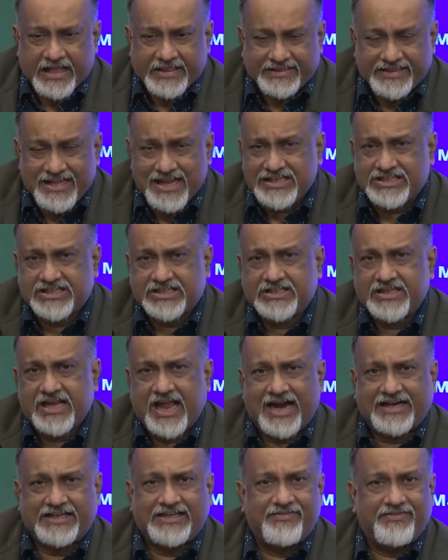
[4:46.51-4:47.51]
This
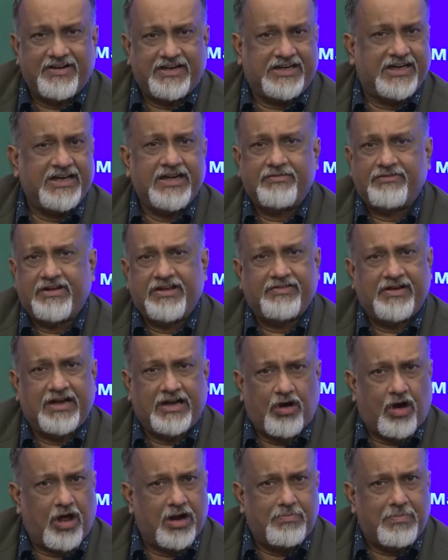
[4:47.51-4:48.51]
activity we will
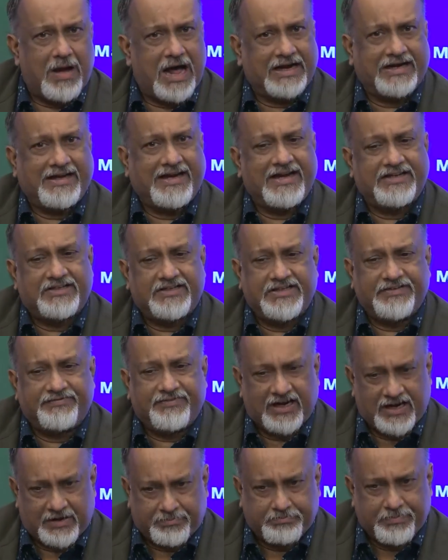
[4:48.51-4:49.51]
call market
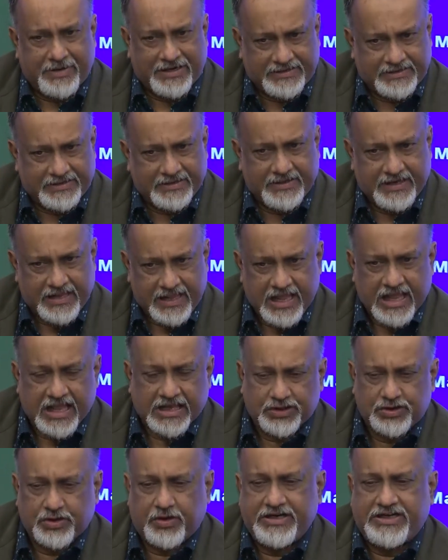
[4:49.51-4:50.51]
development.
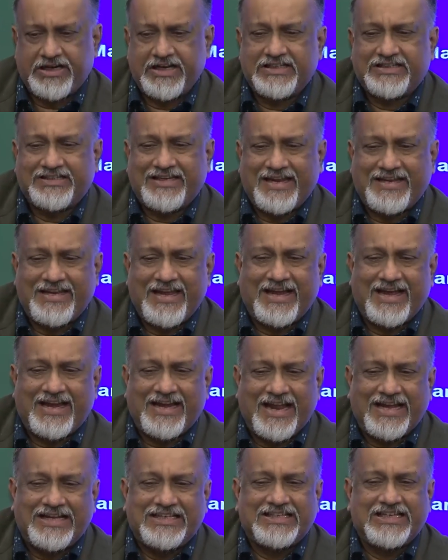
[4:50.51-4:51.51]
So it is taking an
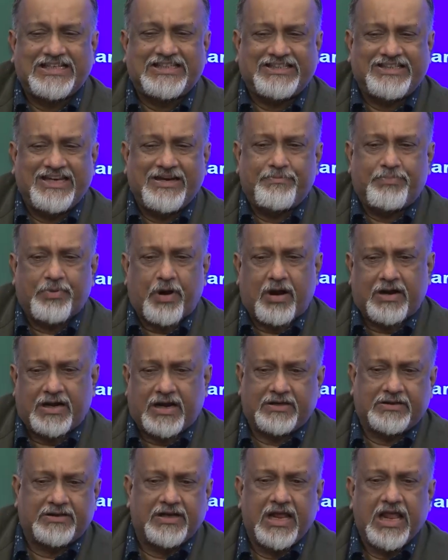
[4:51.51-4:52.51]
existing
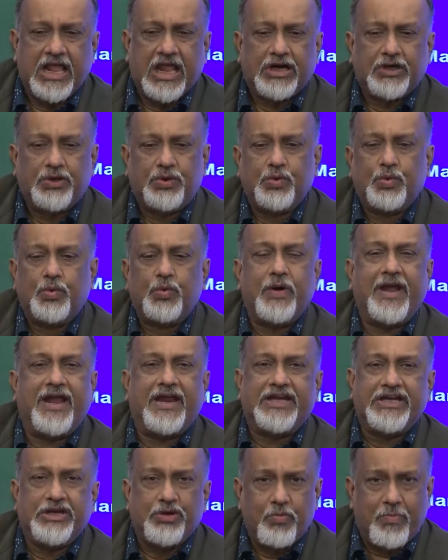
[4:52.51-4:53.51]
product to a
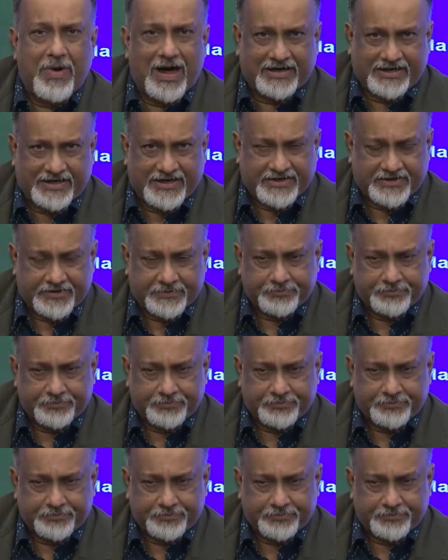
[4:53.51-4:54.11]
new market.